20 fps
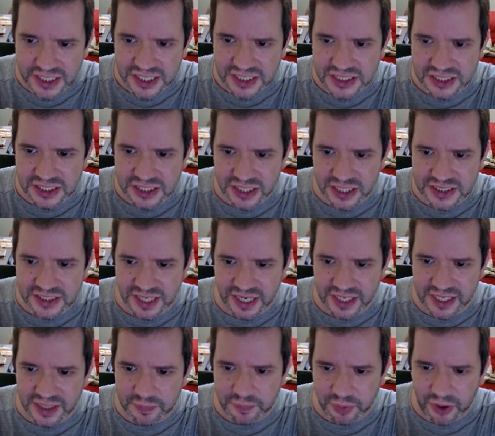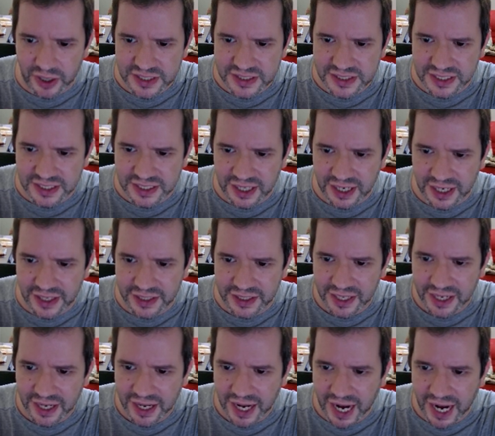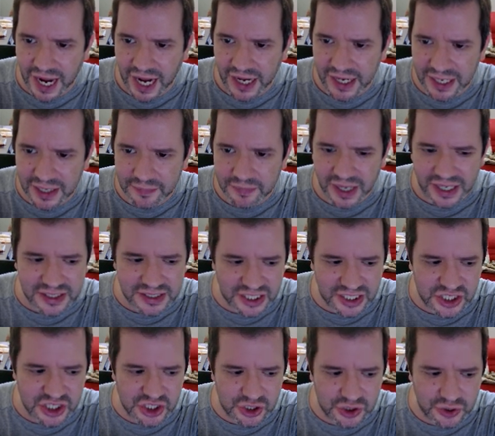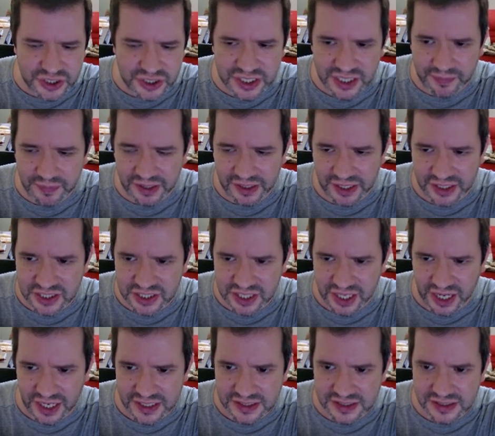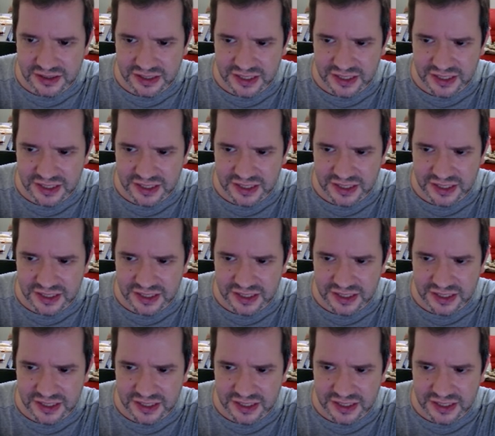does that. He points a gun at him and just shoots him in the chest.